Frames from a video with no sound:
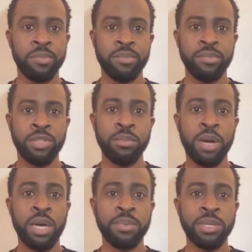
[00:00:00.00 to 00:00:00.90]
some
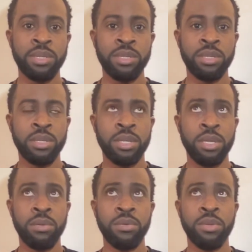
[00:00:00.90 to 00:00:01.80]
options
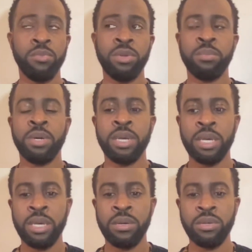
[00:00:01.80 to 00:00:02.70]
in one of my
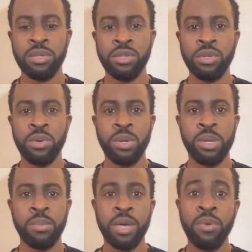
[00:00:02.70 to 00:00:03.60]
accounts.
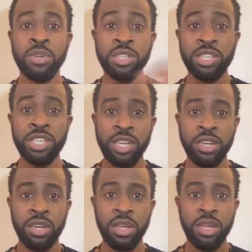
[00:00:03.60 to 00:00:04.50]
So I wanted to
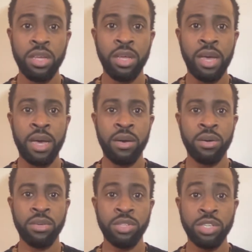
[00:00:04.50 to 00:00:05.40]
share
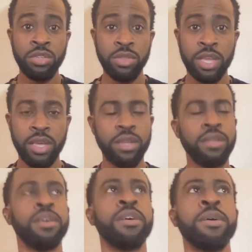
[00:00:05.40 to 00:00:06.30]
how to do that
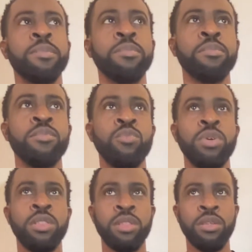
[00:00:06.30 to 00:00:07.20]

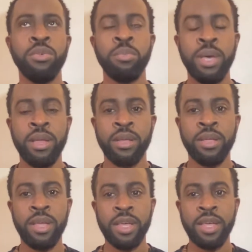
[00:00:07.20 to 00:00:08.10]
with the new beta,
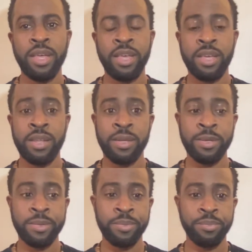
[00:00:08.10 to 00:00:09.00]

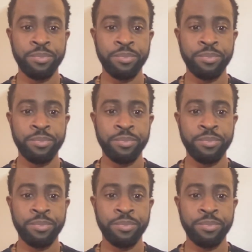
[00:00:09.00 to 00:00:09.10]
and